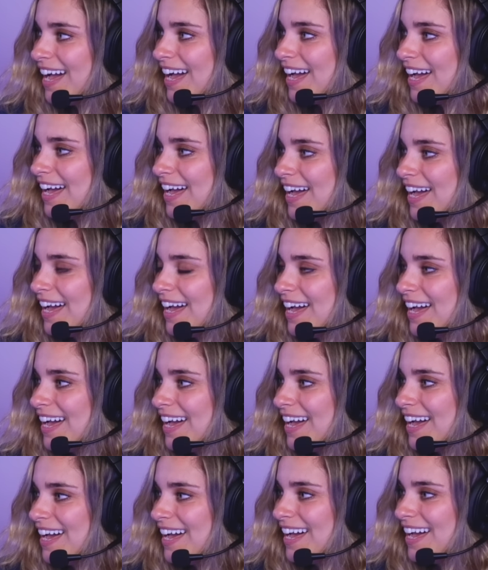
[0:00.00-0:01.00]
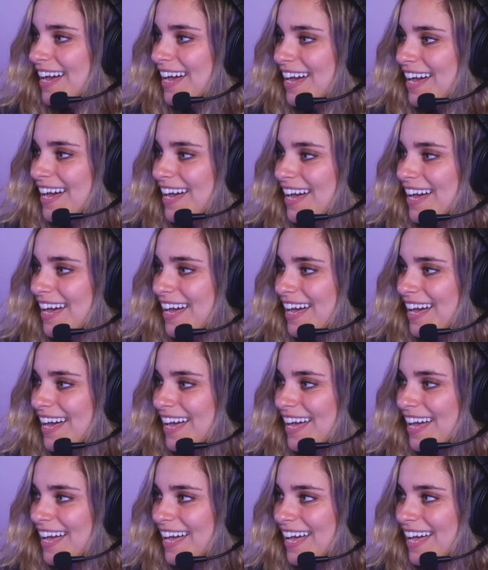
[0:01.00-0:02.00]

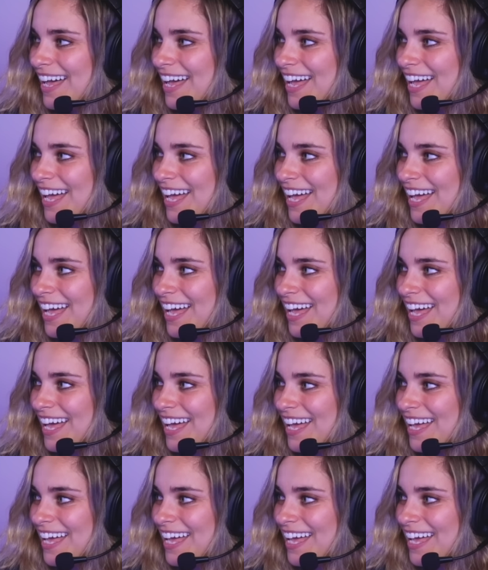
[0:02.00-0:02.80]
(silent)